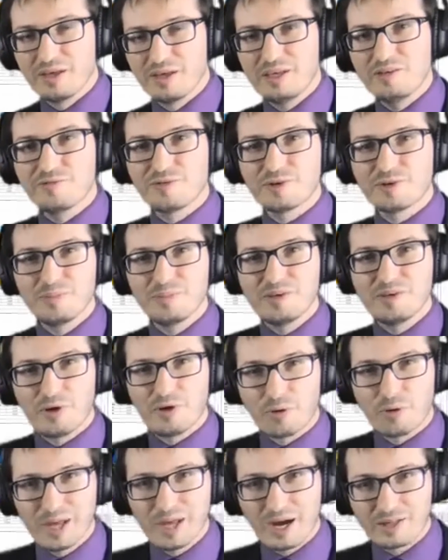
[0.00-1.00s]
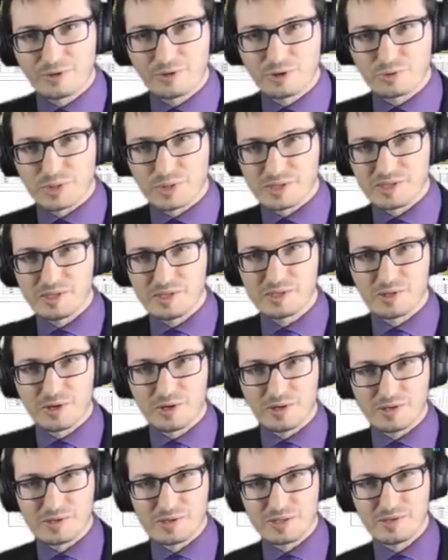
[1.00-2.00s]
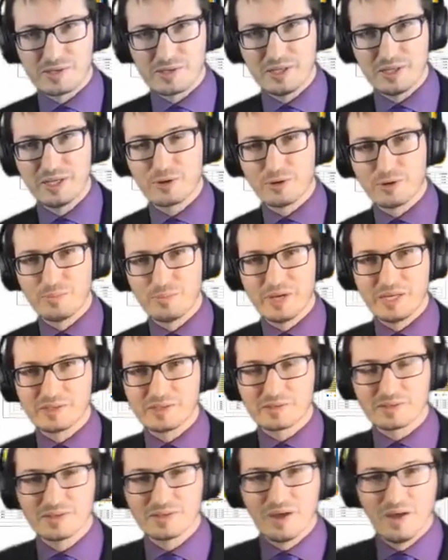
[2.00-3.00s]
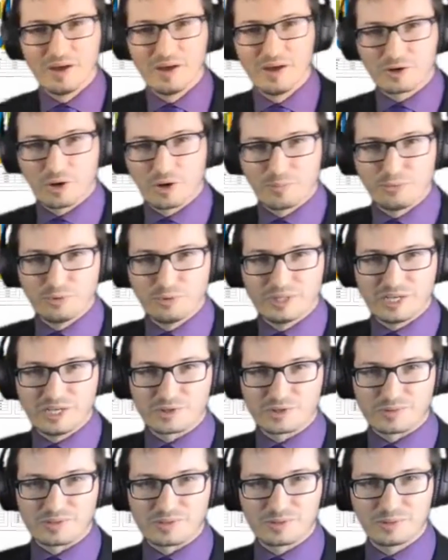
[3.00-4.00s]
even before we had the transistors and silicon-based computation.